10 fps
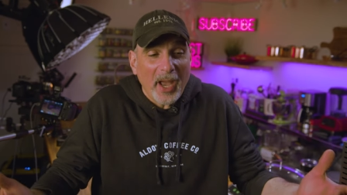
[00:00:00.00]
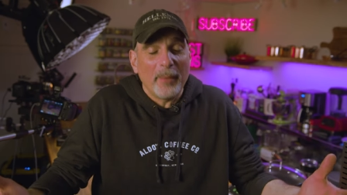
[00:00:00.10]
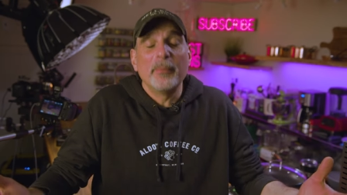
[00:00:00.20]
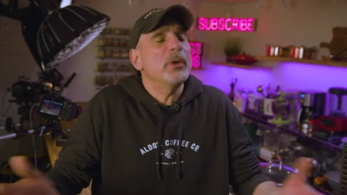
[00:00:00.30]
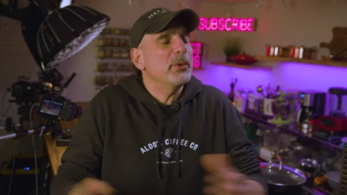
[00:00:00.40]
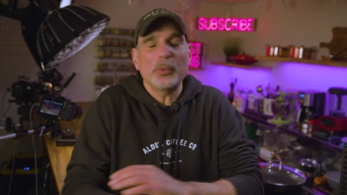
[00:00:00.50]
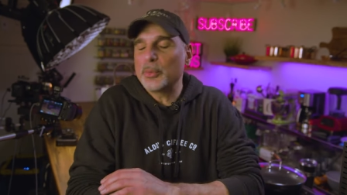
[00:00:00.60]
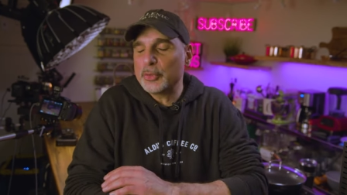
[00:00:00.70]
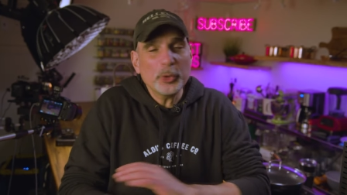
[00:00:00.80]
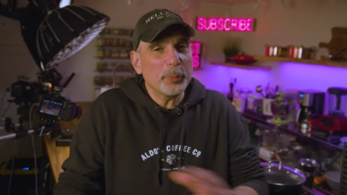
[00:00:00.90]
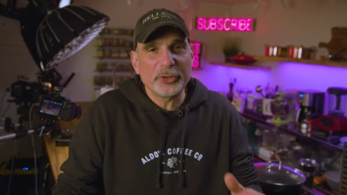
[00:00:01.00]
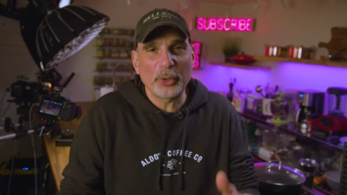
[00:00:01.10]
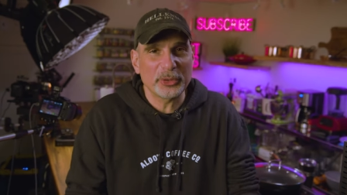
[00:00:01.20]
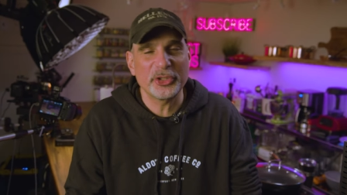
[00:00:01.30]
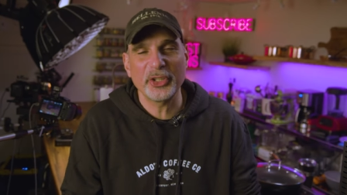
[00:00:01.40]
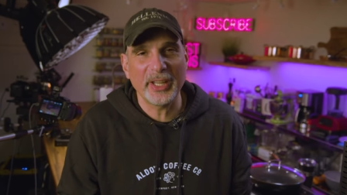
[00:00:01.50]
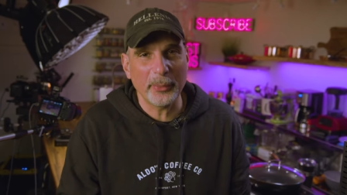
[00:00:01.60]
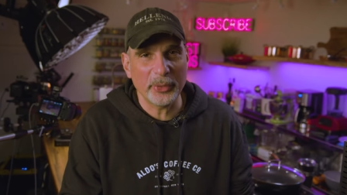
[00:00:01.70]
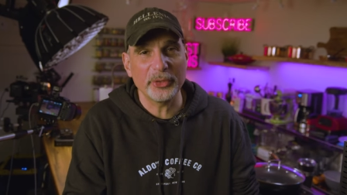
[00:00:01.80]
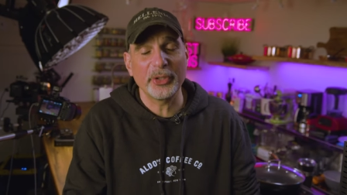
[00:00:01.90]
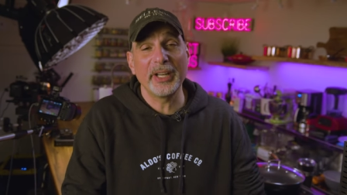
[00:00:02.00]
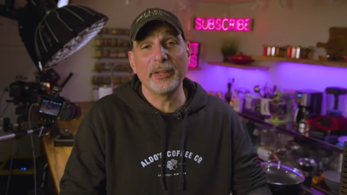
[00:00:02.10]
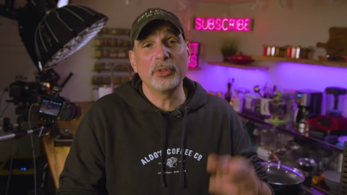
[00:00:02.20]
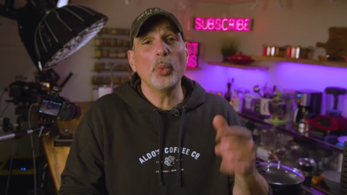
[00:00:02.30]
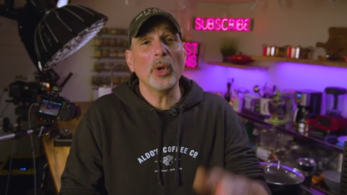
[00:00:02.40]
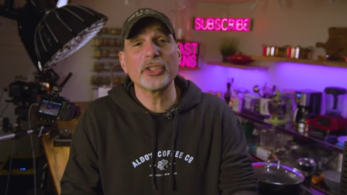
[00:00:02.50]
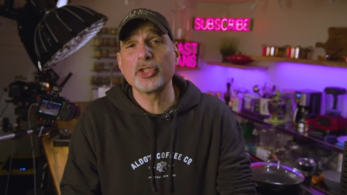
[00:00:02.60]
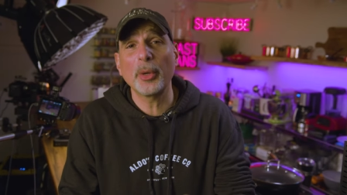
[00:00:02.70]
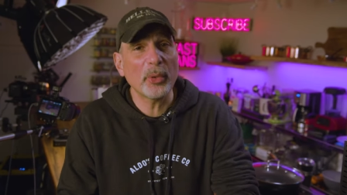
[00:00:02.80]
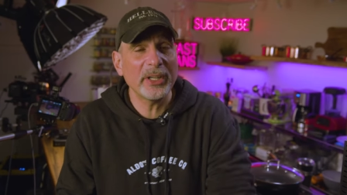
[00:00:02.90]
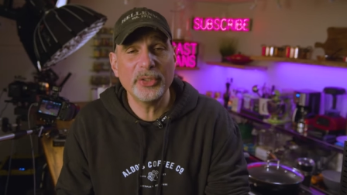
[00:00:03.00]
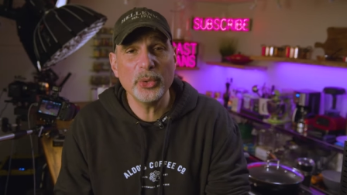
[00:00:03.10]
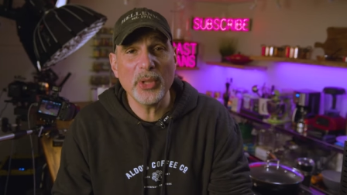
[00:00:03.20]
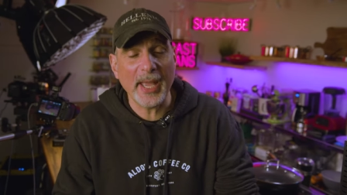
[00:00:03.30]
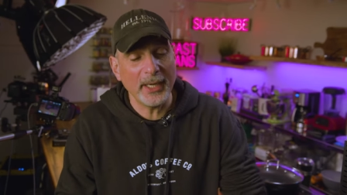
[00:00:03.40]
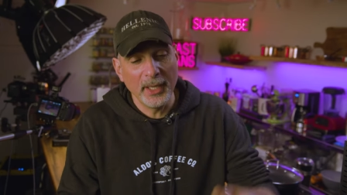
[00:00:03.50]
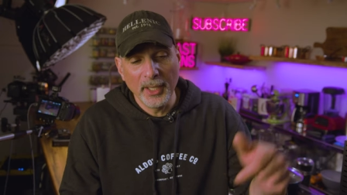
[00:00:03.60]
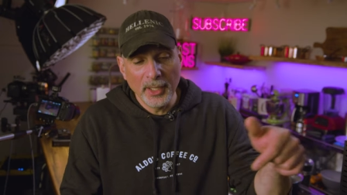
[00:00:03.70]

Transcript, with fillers: I'm super stoked to share that with you today. And if you want to jump right to that,